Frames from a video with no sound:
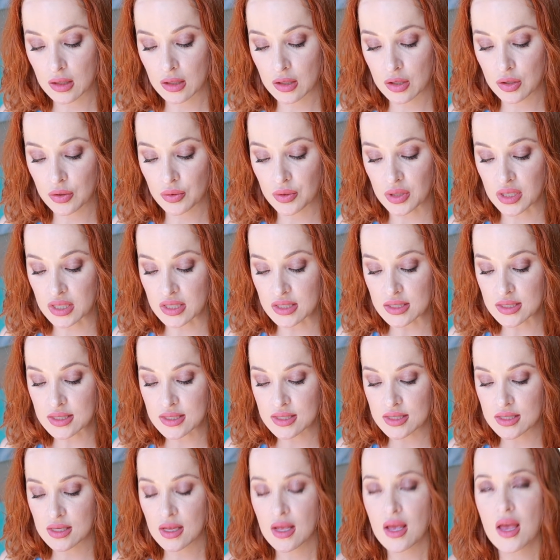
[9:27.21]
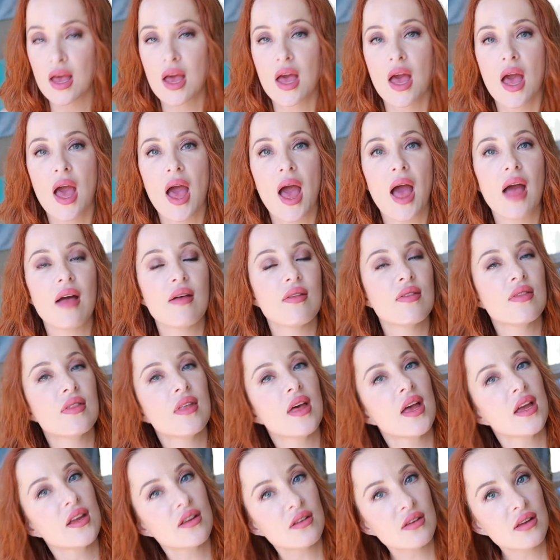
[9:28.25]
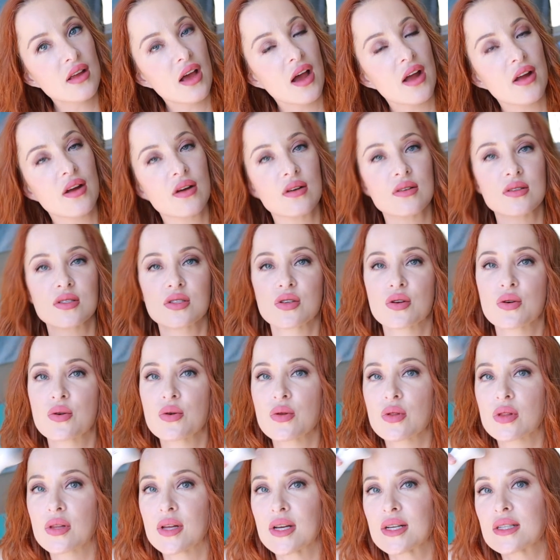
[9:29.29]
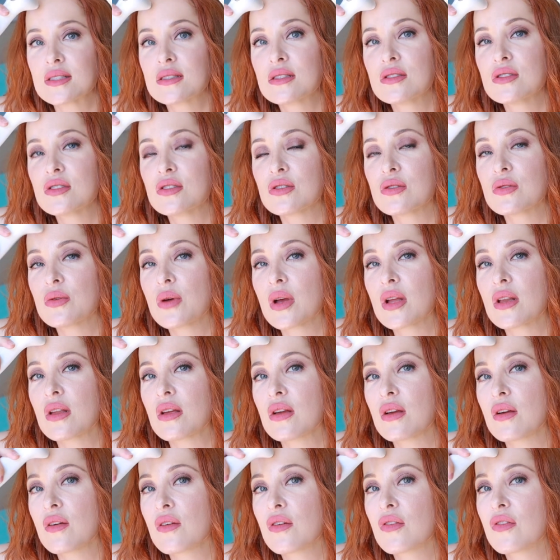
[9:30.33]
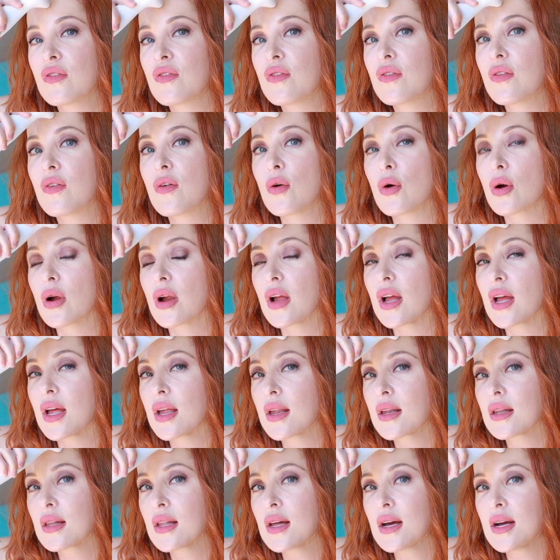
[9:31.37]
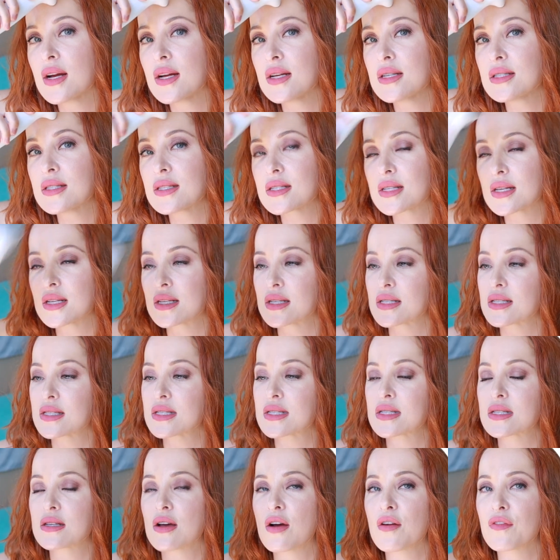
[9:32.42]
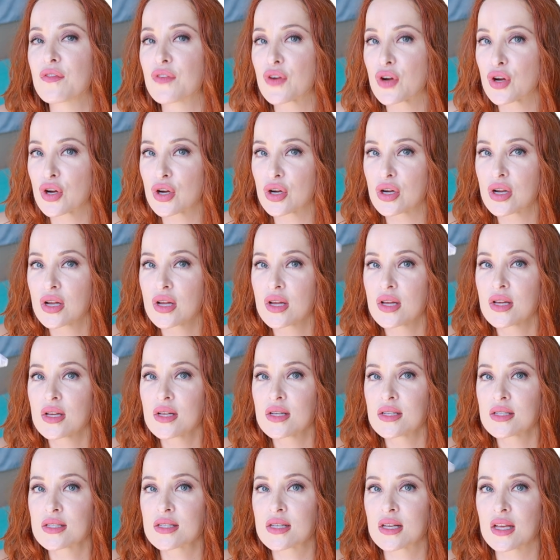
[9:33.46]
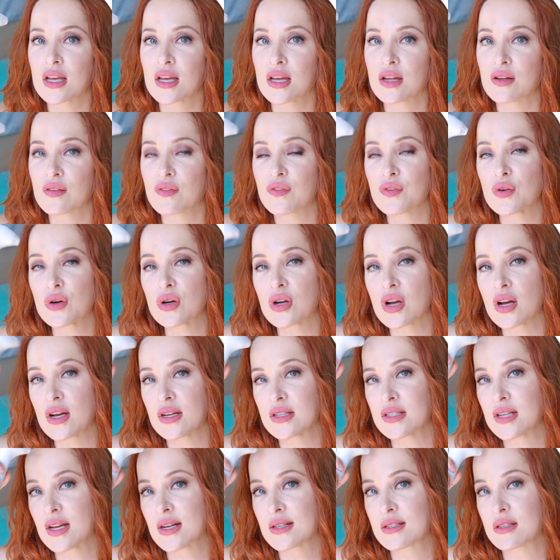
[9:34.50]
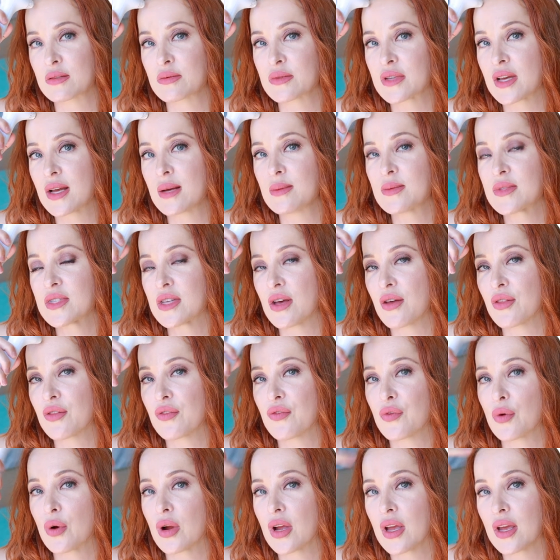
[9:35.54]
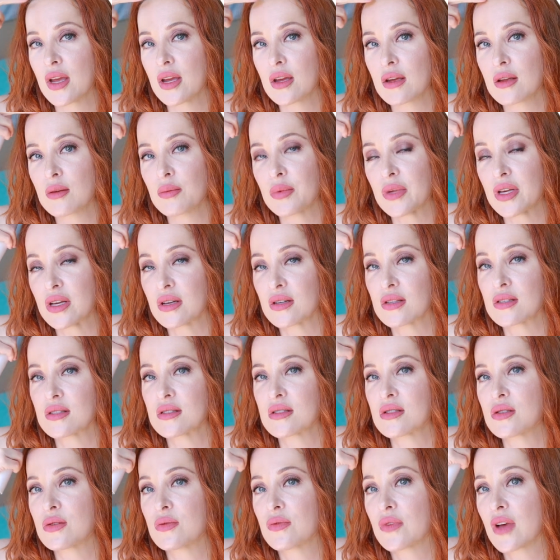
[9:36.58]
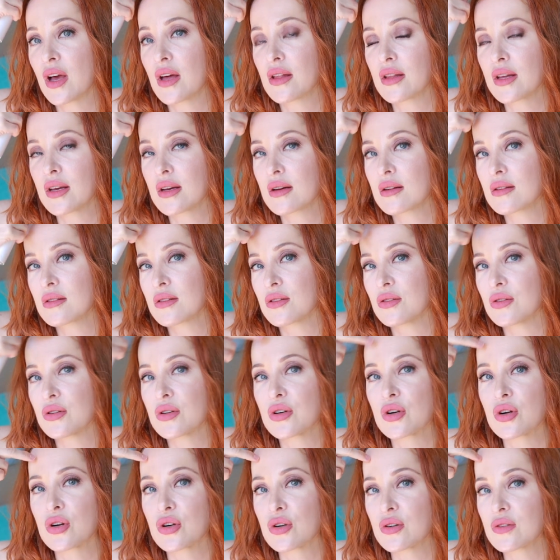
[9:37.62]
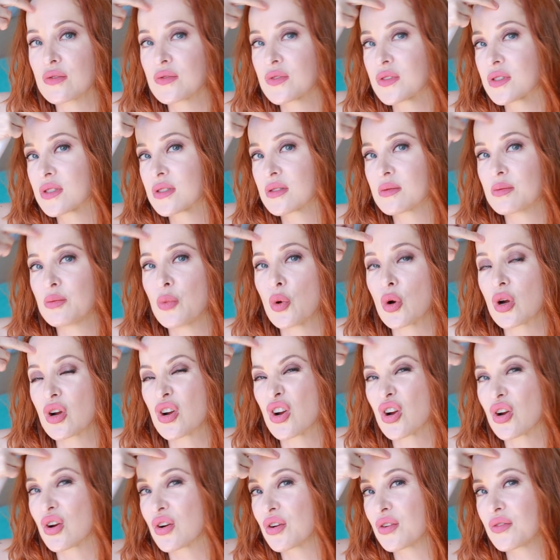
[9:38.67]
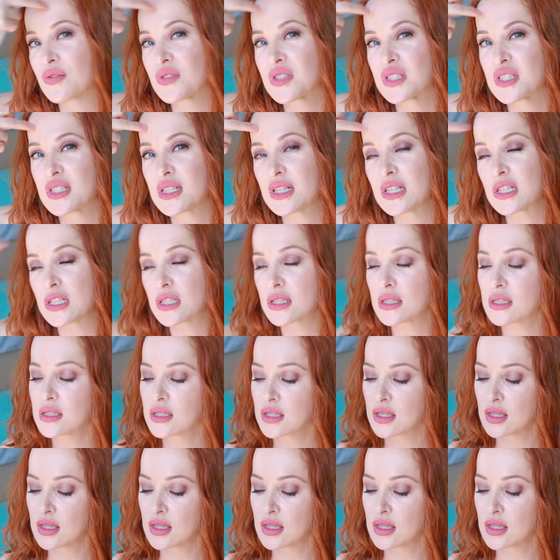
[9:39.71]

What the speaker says: crease. And then I also like to do any forehead lines, and it's tougher to get full contact sometimes on the forehead because you've got like little curves, more curves here.